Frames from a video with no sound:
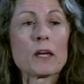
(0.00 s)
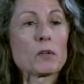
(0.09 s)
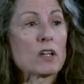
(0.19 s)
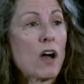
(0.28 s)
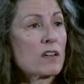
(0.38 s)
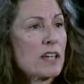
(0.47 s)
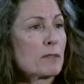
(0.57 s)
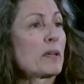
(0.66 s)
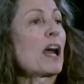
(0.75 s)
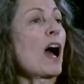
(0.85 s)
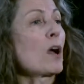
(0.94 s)
able to contact
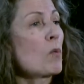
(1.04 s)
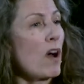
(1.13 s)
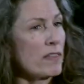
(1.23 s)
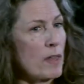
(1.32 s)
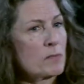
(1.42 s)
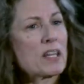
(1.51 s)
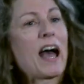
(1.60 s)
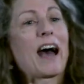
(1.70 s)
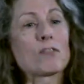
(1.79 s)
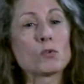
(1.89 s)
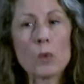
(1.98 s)
me, I want them to
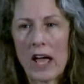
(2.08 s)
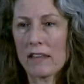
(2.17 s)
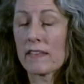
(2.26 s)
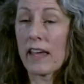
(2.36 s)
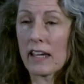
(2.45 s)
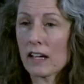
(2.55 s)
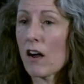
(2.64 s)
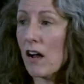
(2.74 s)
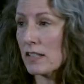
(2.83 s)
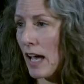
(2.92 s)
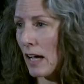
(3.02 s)
have a way that they can
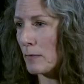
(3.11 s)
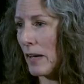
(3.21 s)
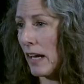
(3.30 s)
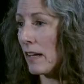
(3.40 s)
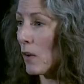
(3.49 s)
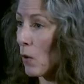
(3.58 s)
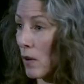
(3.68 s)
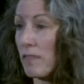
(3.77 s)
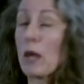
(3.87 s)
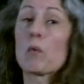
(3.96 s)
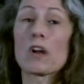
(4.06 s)
contact me, or if
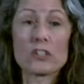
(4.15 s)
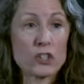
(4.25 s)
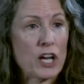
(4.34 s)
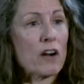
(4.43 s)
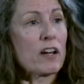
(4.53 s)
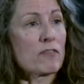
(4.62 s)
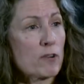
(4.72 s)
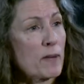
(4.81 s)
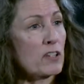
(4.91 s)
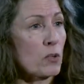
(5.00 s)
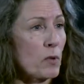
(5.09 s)
they want to share
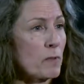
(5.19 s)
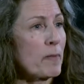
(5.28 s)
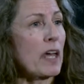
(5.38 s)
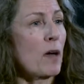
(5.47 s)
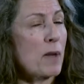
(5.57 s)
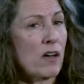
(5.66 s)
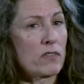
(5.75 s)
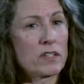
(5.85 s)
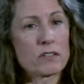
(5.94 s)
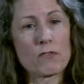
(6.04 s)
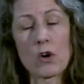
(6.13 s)
information with me about
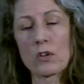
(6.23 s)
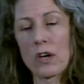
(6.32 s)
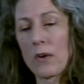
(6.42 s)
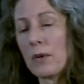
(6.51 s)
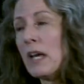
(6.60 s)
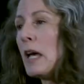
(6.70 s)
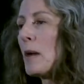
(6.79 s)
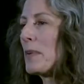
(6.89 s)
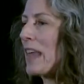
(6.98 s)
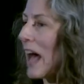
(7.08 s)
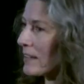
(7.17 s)
this photo.
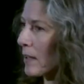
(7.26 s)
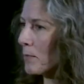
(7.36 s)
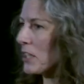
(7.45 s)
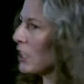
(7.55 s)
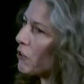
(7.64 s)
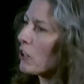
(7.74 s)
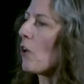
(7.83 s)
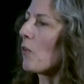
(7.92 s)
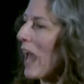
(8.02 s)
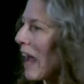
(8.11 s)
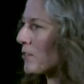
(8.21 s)
But that's up to you. You
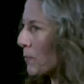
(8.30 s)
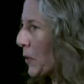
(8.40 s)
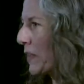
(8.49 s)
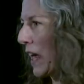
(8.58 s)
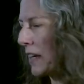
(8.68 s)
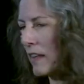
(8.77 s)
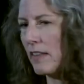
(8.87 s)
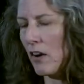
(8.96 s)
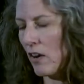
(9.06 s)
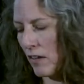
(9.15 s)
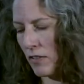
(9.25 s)
don't have to put that in
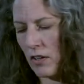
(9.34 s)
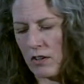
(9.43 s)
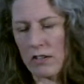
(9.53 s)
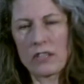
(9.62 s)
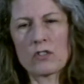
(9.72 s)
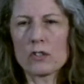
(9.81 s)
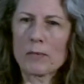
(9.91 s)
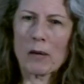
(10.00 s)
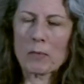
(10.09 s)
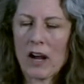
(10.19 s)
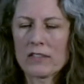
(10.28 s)
there if you're concerned
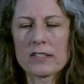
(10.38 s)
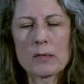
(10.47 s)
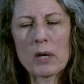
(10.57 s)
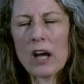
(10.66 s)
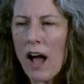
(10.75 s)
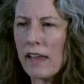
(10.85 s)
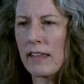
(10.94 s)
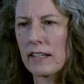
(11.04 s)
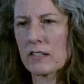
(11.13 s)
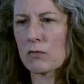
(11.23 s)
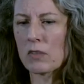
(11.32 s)
about privacy, but I think
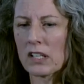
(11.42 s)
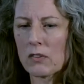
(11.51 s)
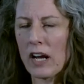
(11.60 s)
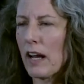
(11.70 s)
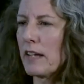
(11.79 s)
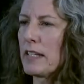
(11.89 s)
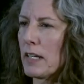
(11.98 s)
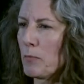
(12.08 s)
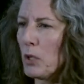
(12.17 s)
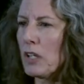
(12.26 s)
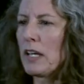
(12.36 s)
it's a really great idea to
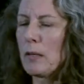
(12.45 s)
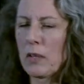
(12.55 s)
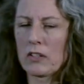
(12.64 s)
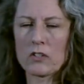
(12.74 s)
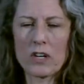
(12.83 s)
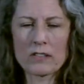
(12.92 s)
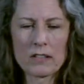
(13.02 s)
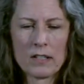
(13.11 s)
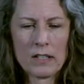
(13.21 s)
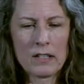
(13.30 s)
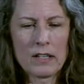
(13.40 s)
put an email address
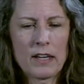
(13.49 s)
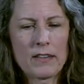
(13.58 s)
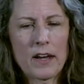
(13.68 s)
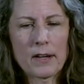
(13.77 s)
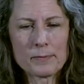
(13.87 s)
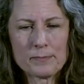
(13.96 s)
in there.